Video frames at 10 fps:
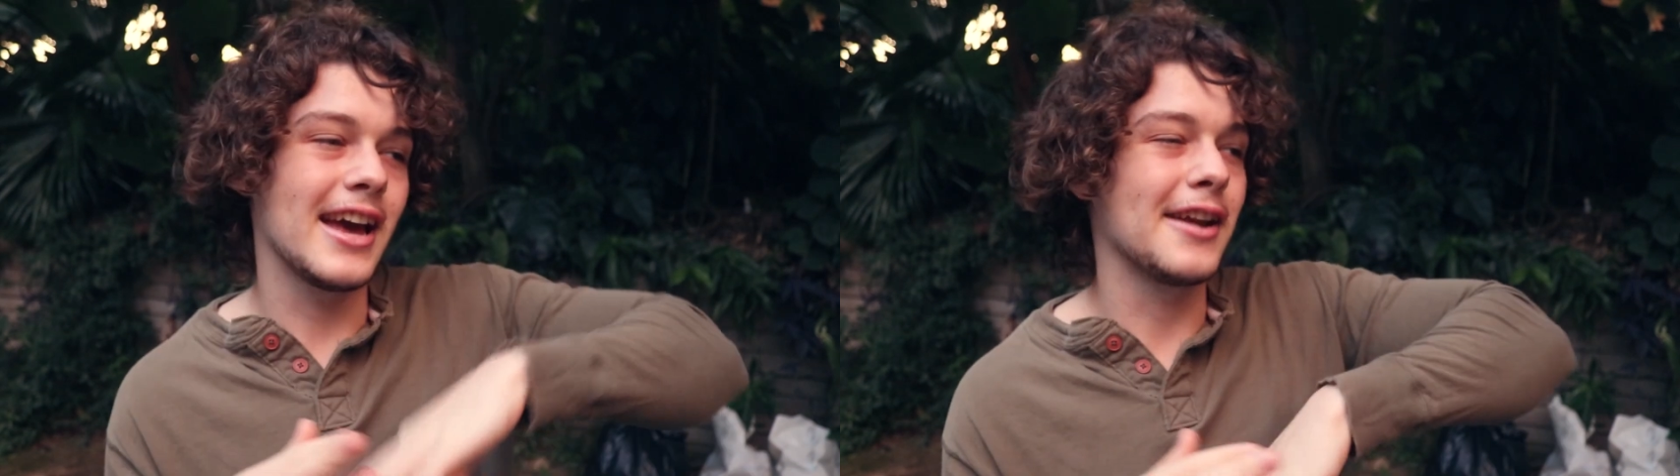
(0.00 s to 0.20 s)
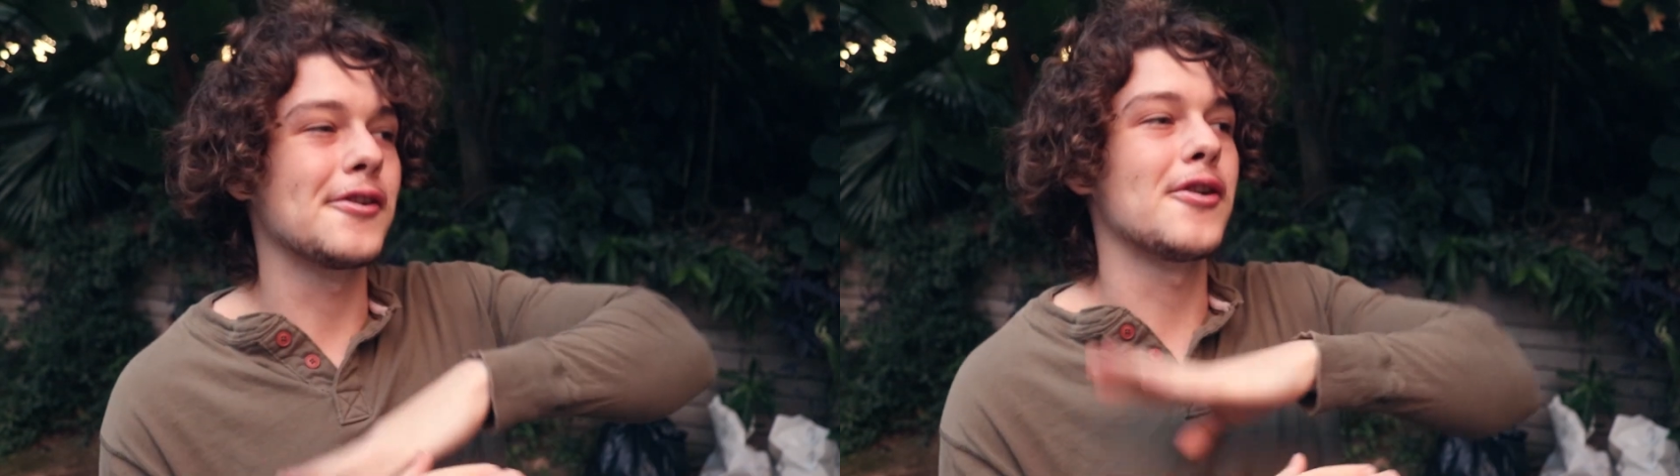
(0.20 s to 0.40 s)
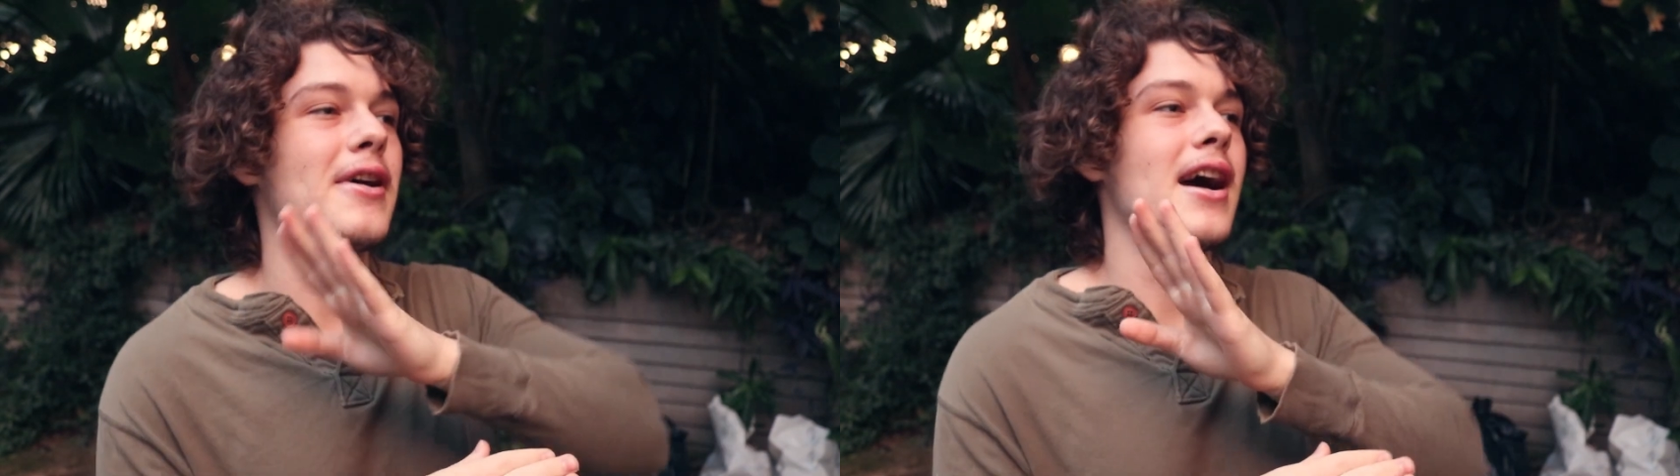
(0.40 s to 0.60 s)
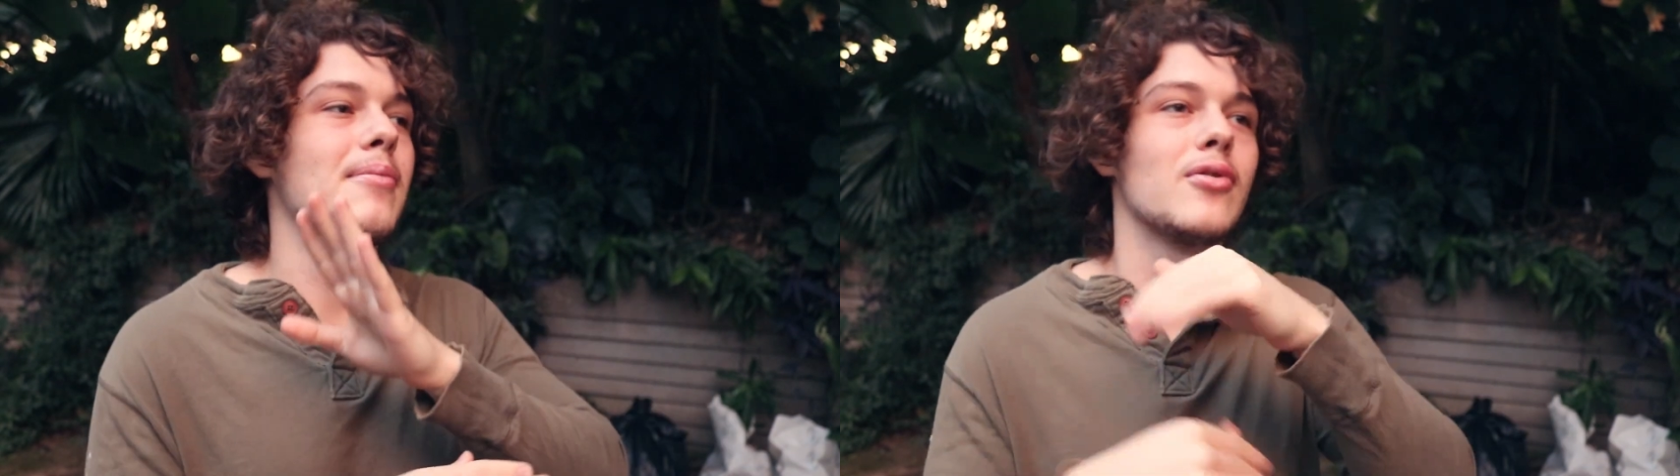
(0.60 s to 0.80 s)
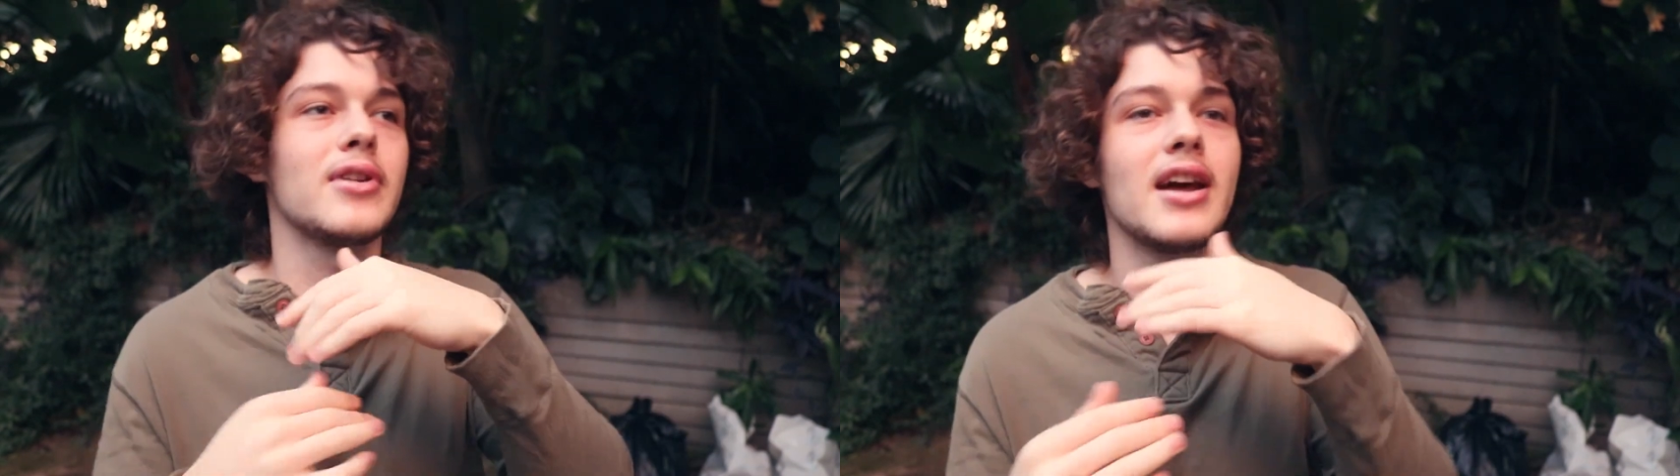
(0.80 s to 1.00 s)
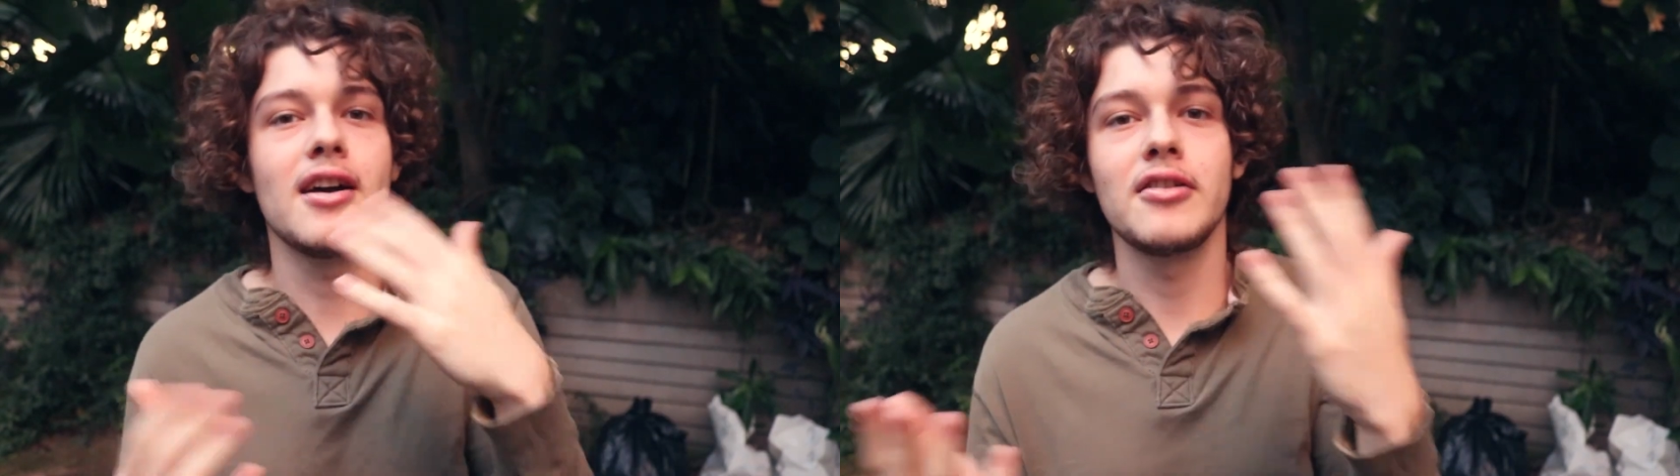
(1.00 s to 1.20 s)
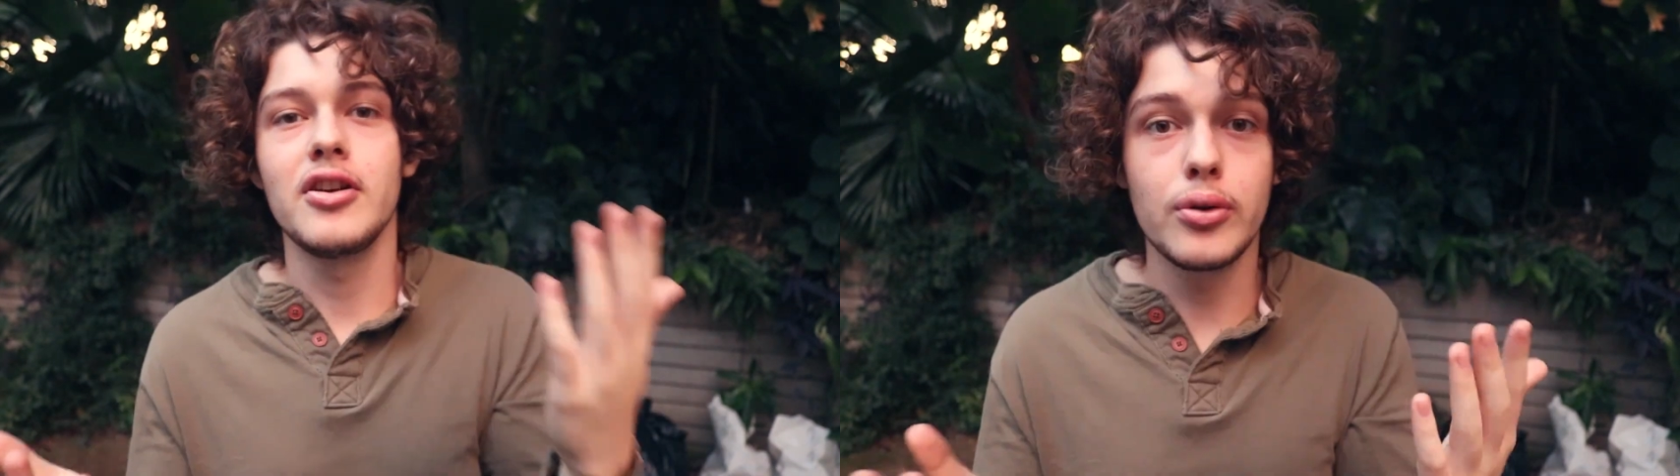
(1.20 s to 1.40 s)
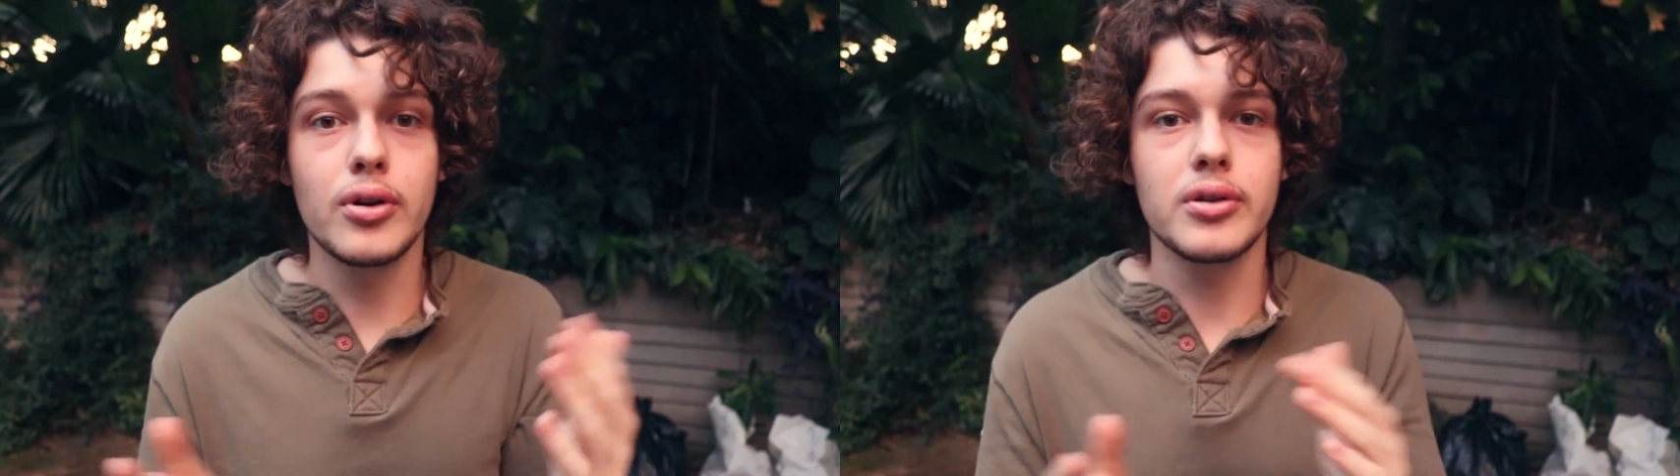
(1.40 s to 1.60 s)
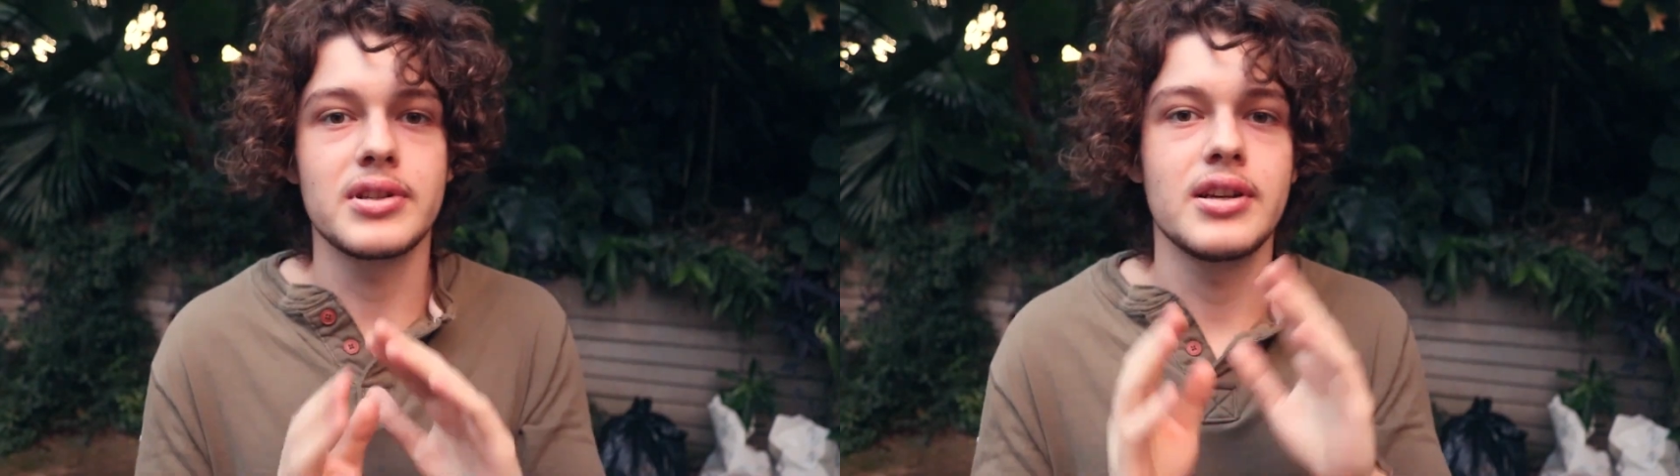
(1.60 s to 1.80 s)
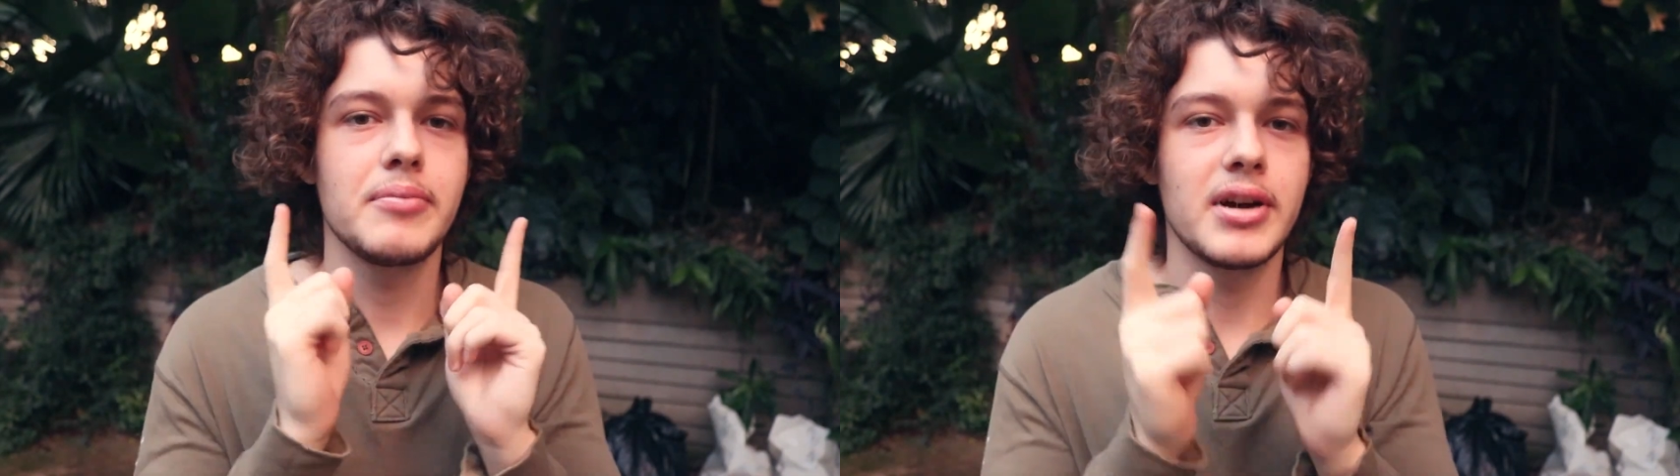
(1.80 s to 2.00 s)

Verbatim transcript: and go up or down. Who knows?